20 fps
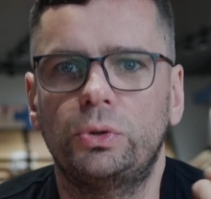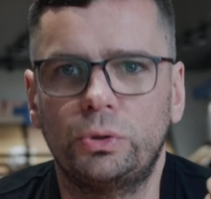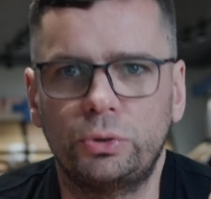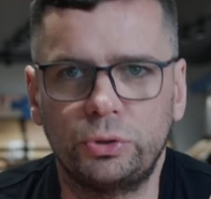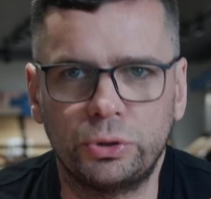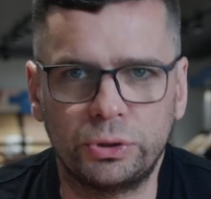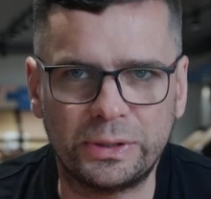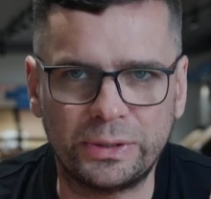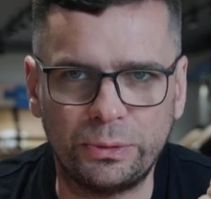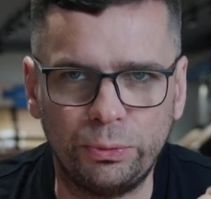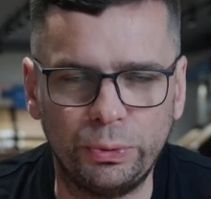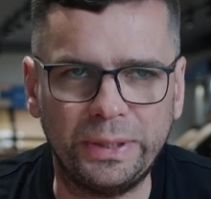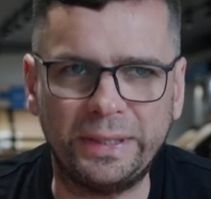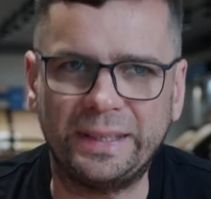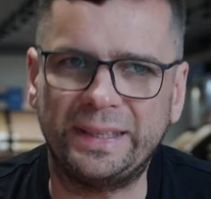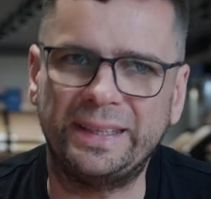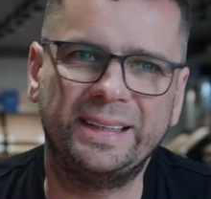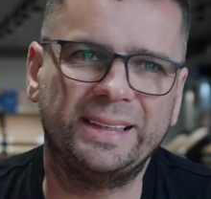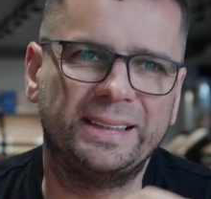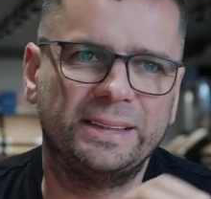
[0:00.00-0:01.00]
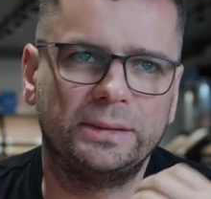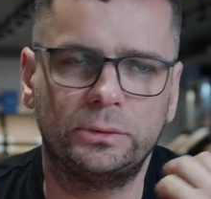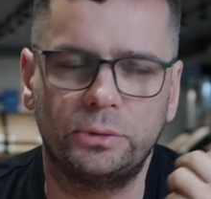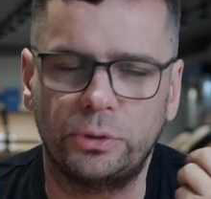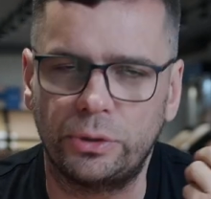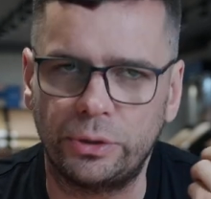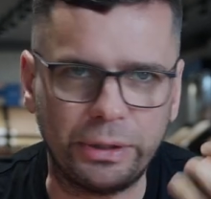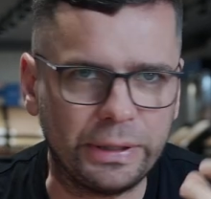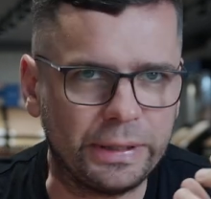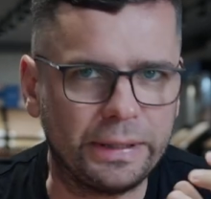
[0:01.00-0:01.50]
squeaking,
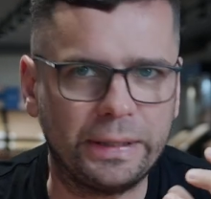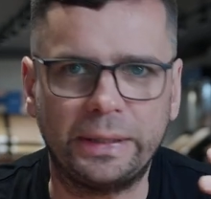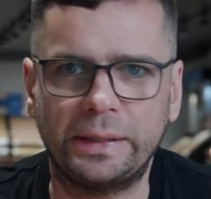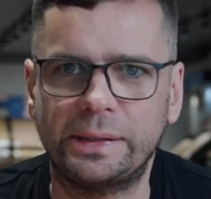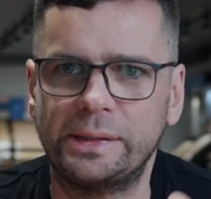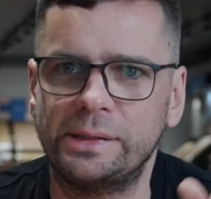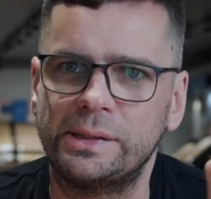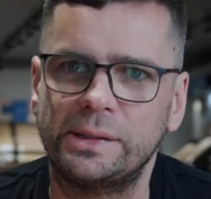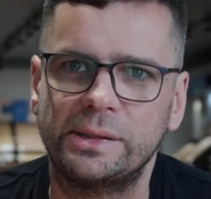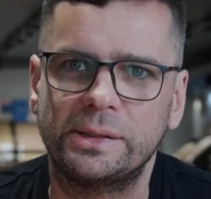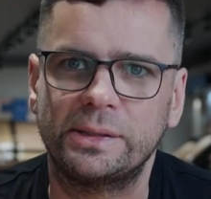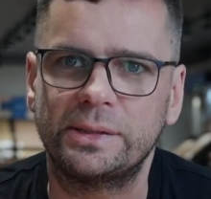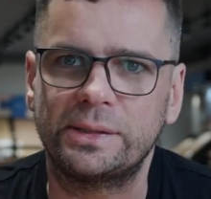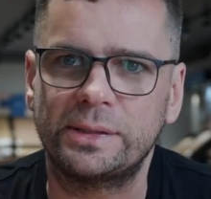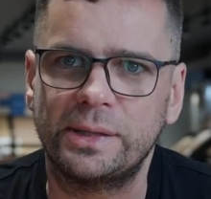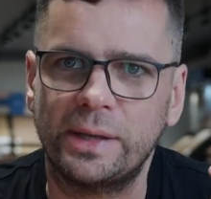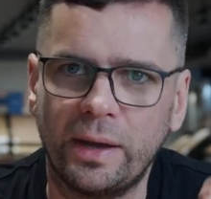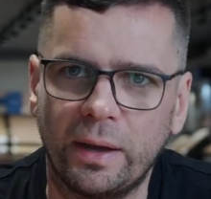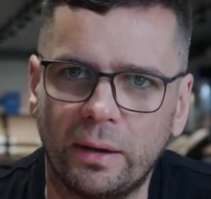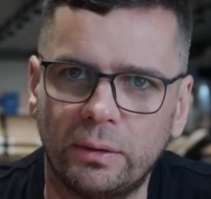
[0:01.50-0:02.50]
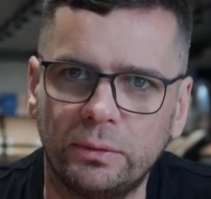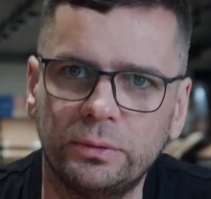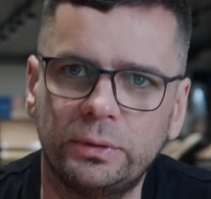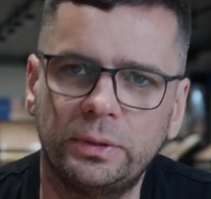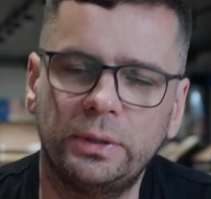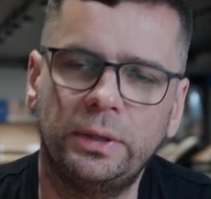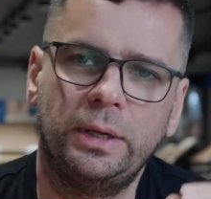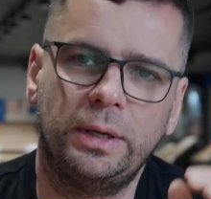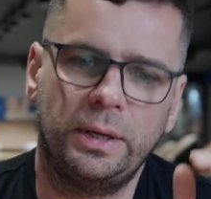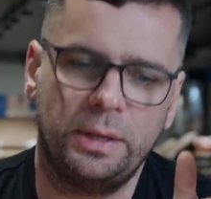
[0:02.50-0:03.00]
creaking
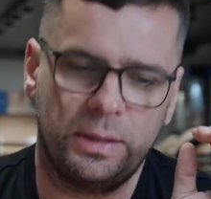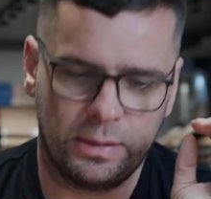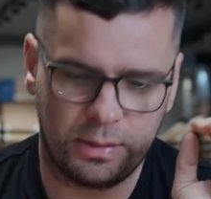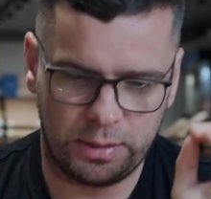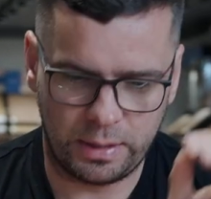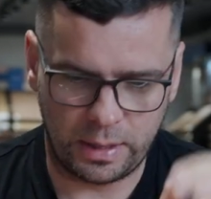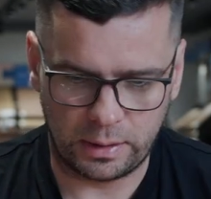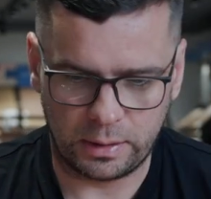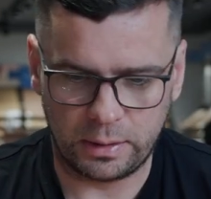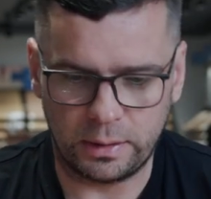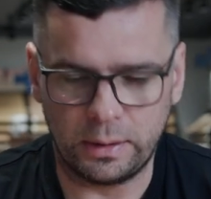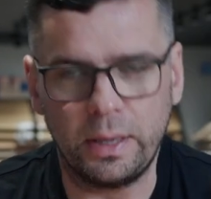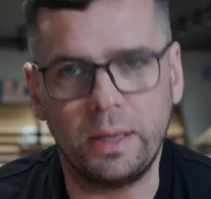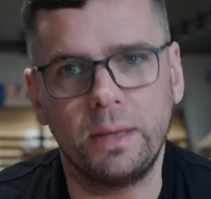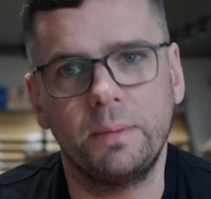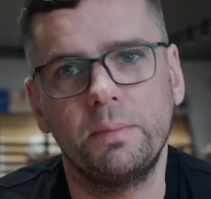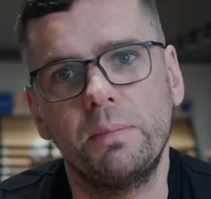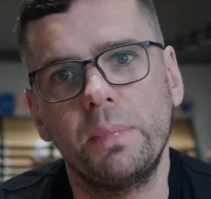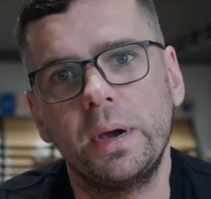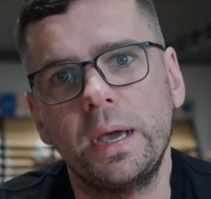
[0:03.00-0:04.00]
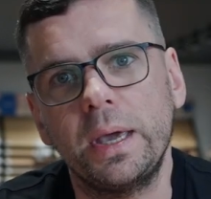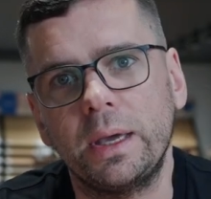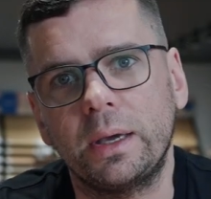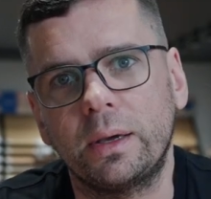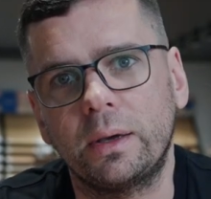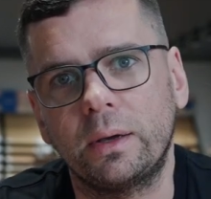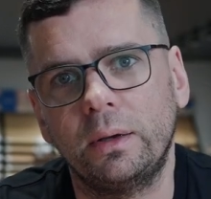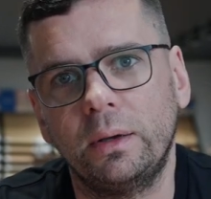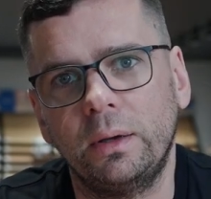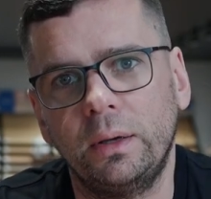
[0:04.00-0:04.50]
sound that they
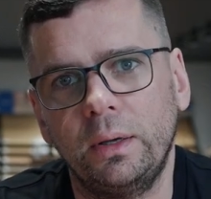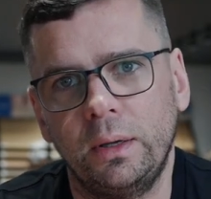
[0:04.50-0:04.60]
make,